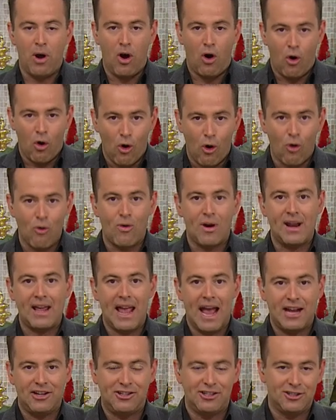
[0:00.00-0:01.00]
we're
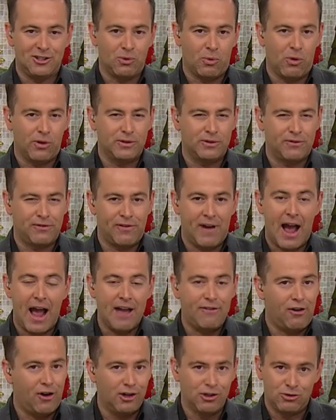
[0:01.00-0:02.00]
already edging towards
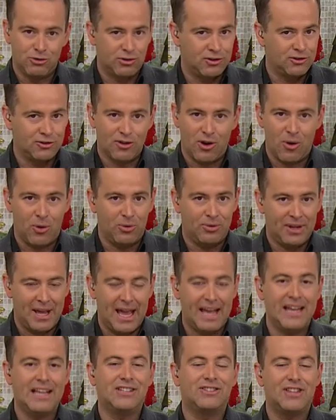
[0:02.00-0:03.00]
500 sold.
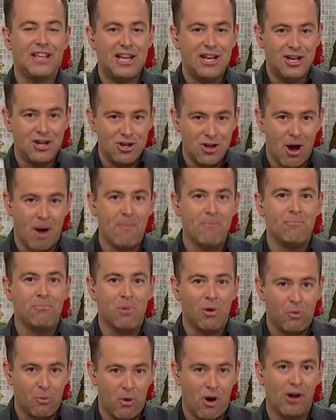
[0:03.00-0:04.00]
It is the
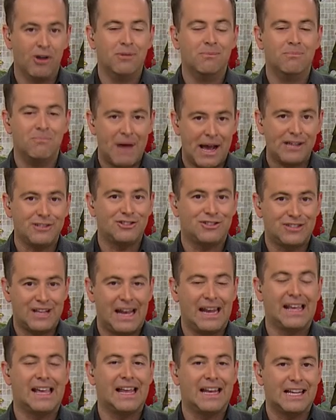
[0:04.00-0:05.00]
number one
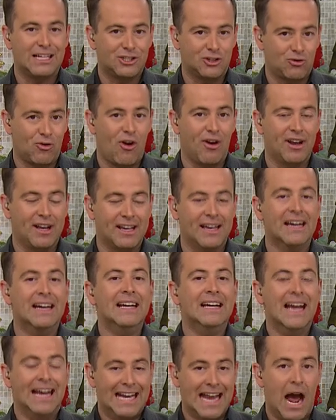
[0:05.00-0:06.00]
best-selling electronic
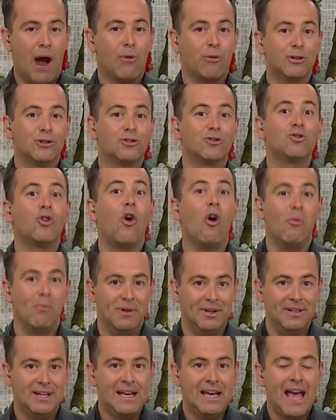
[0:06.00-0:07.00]
in our
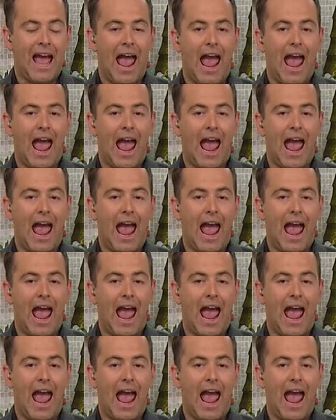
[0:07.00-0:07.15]
assortment.